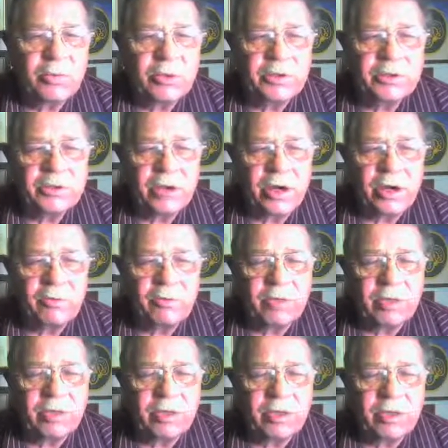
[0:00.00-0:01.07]
Hope you enjoyed
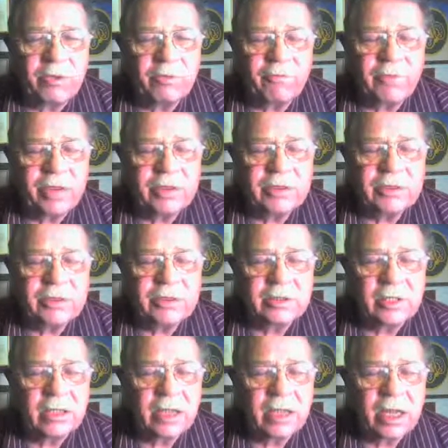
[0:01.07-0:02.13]
this story. I hope you'll
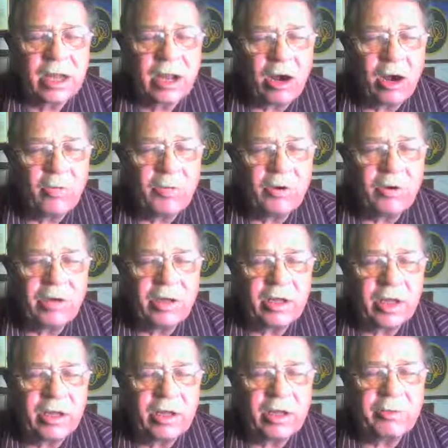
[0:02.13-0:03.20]
share it with your
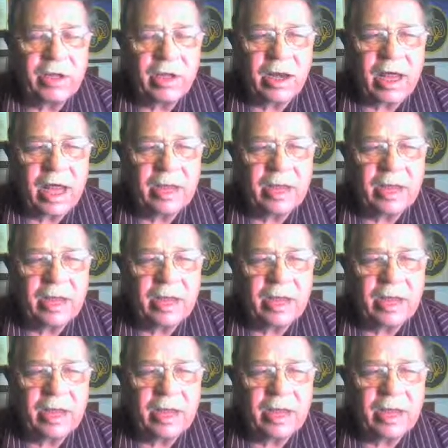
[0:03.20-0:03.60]
friends, and